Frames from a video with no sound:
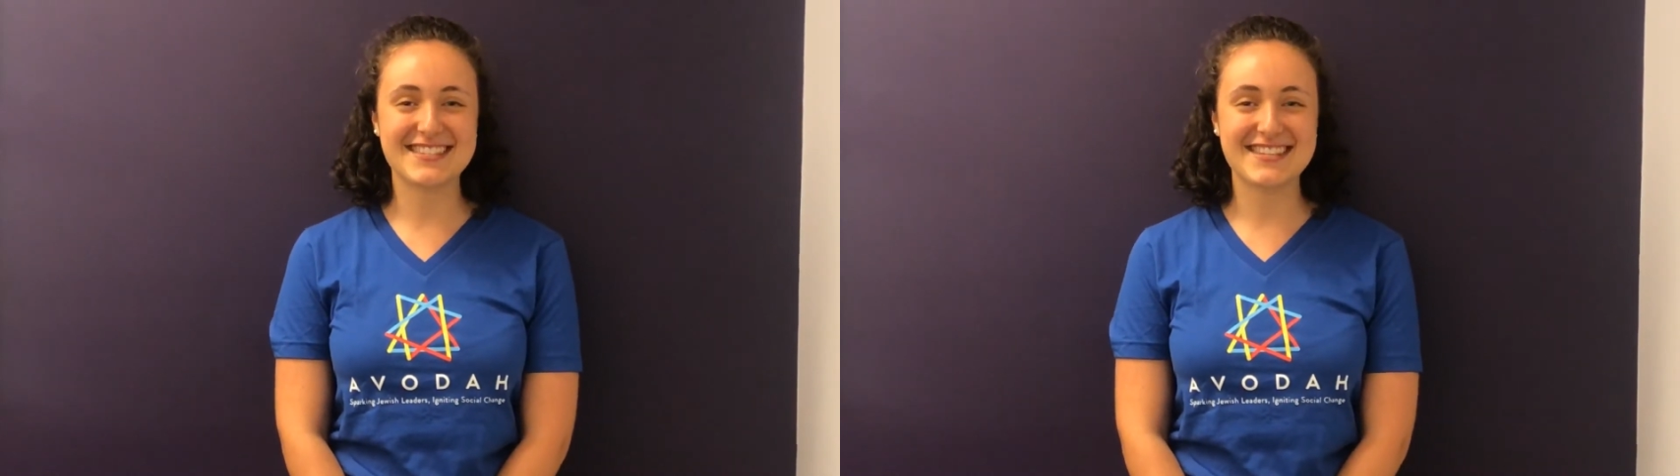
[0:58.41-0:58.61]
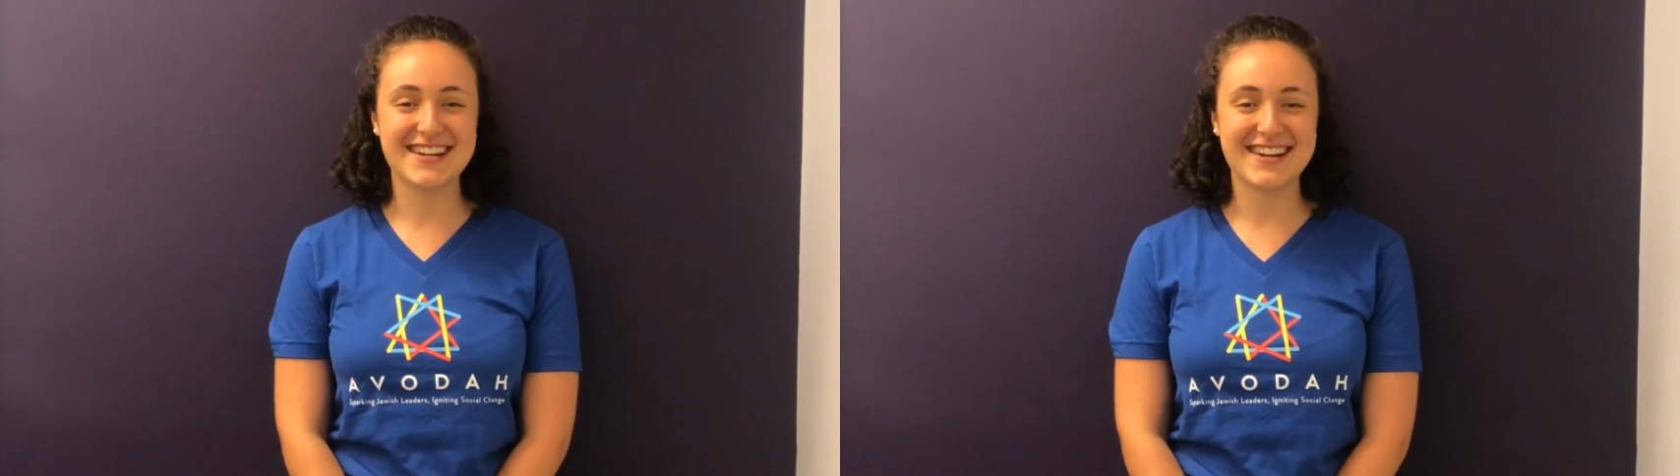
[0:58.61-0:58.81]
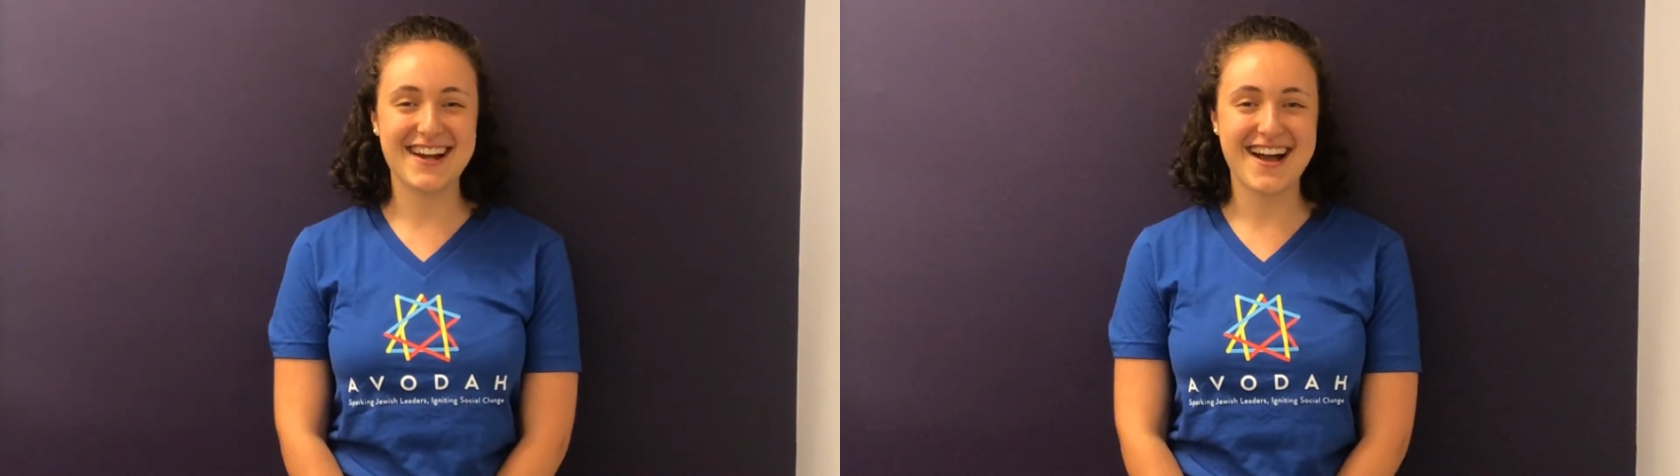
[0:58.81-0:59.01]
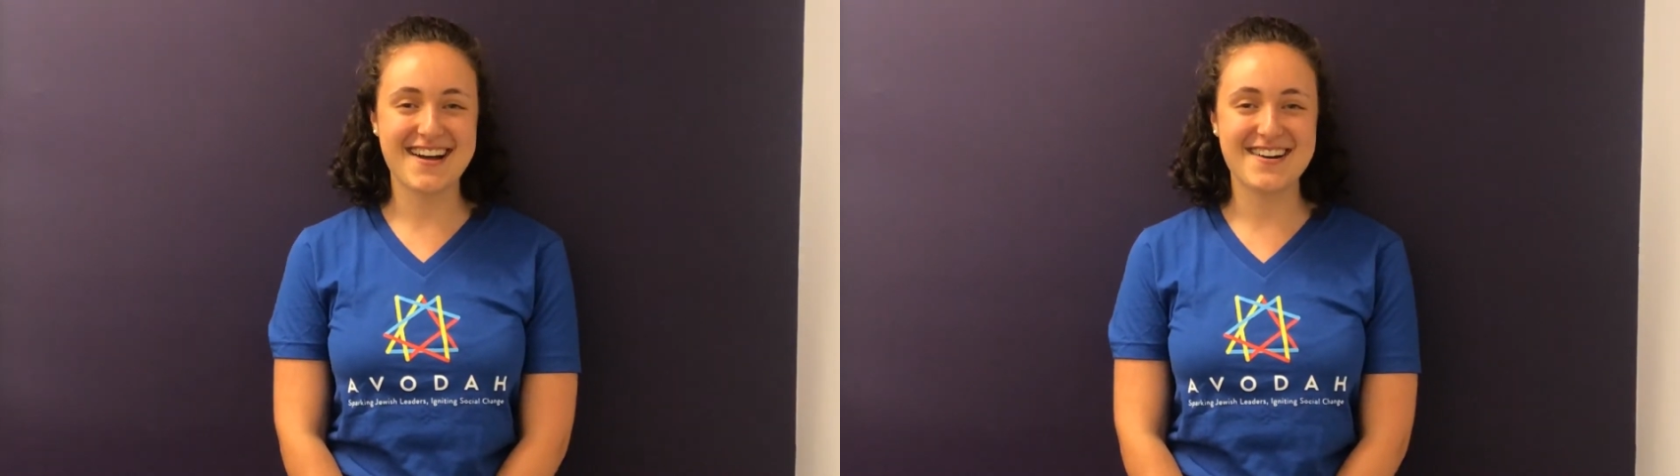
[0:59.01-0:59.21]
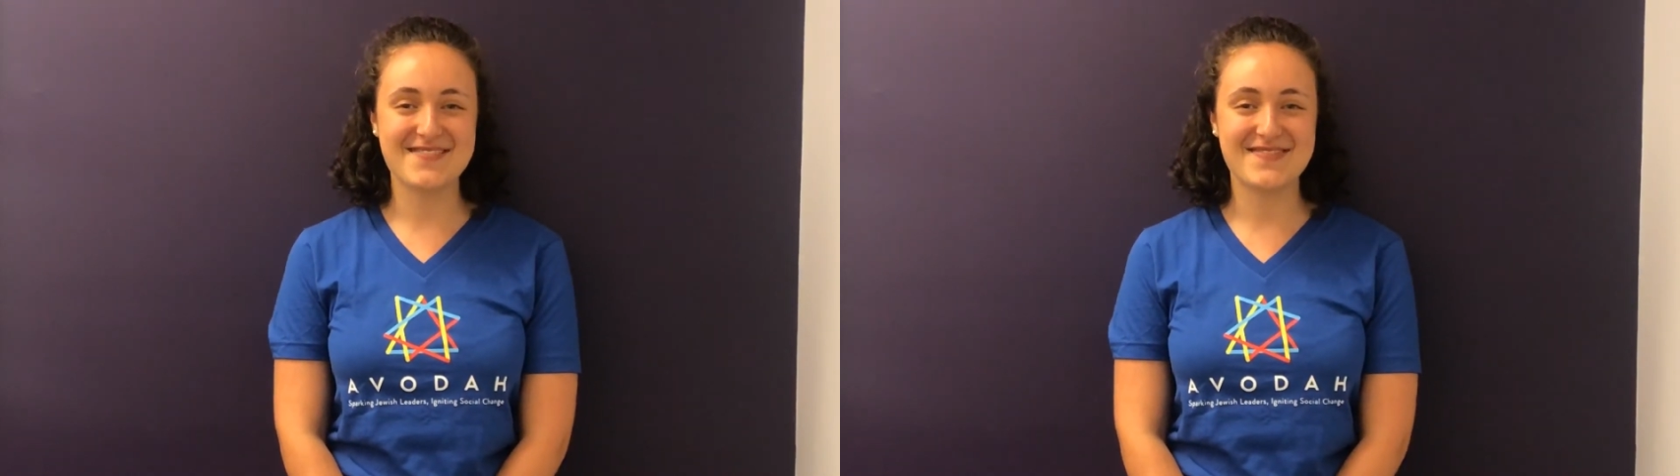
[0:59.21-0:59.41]
year
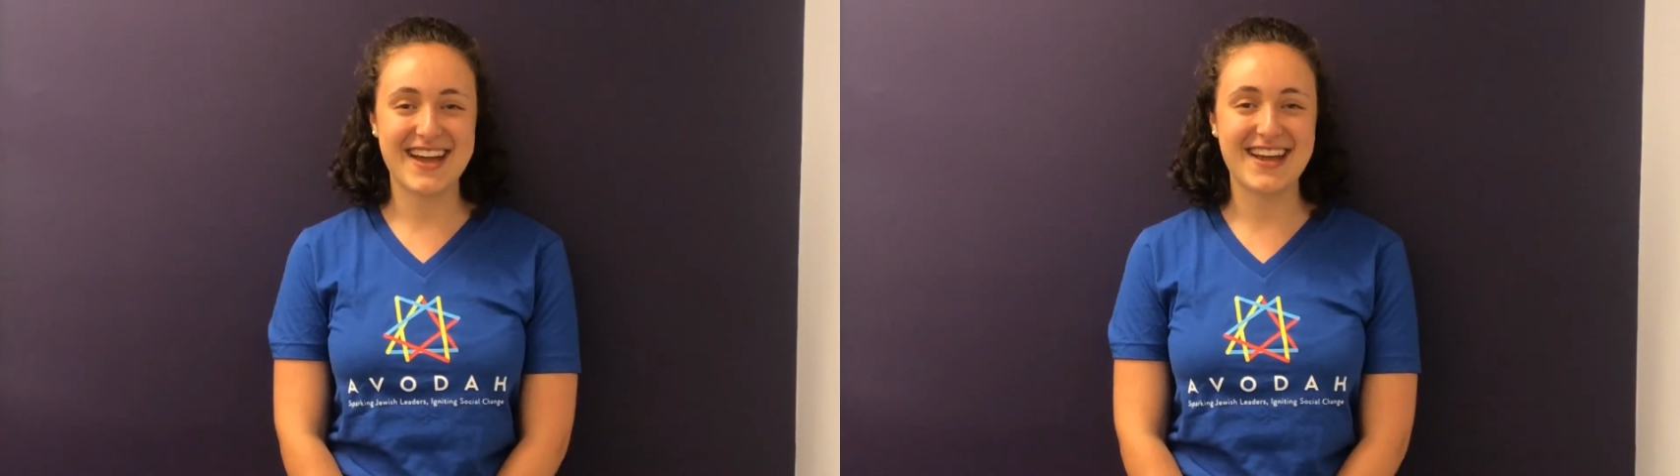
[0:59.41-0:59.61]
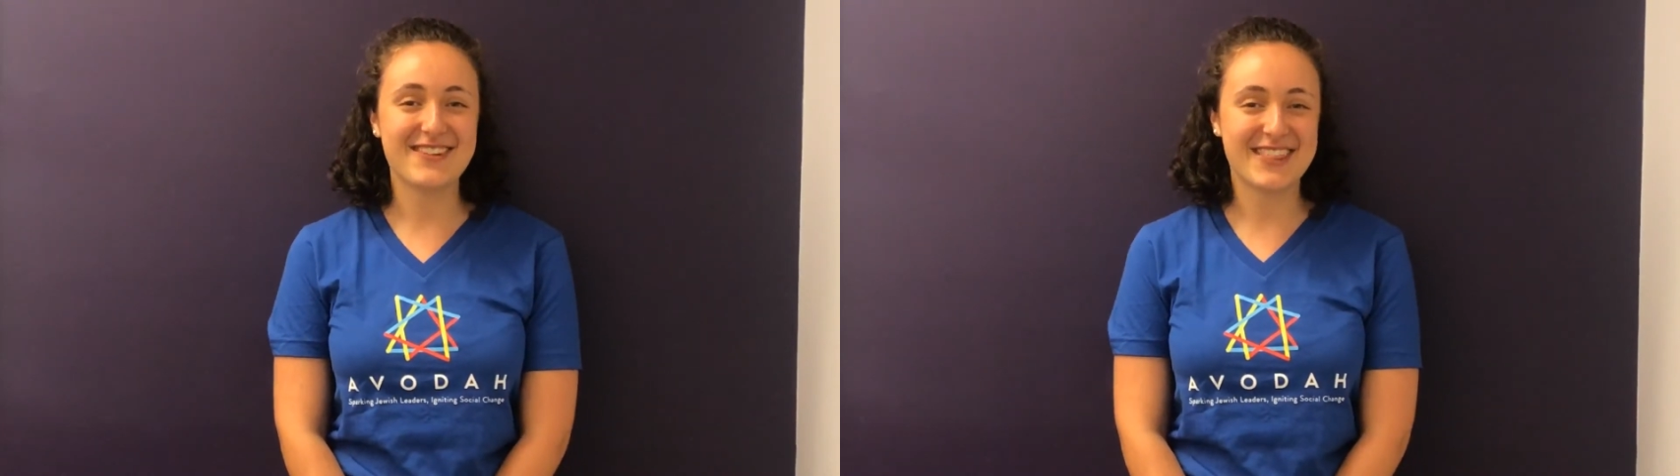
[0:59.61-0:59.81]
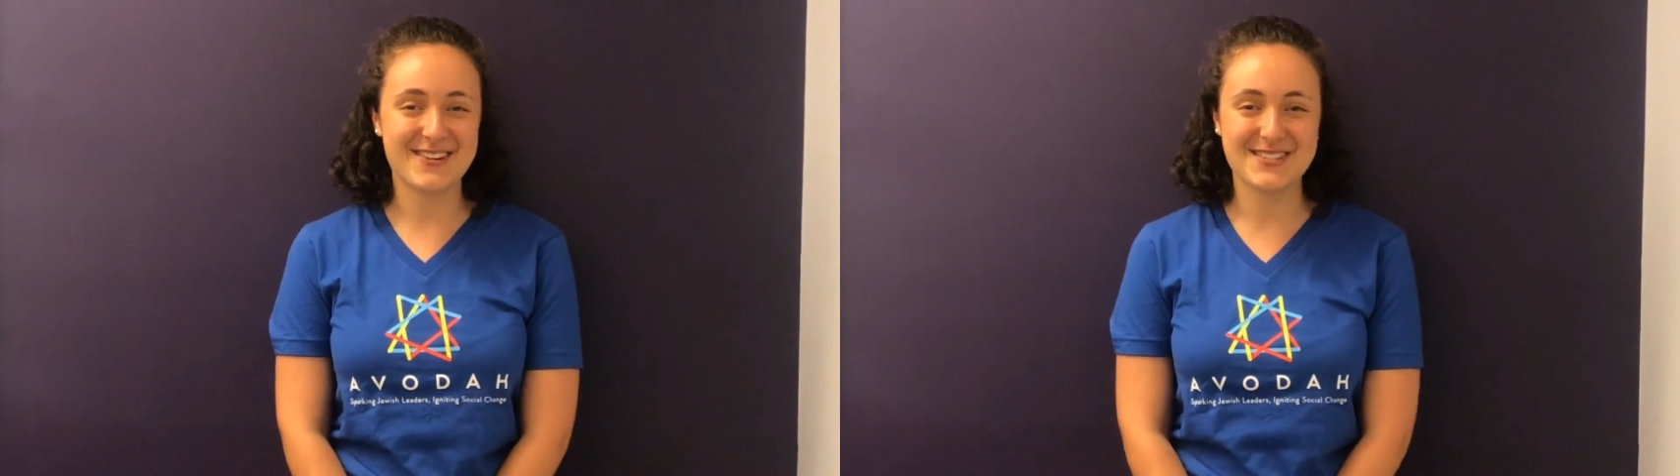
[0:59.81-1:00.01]
and with your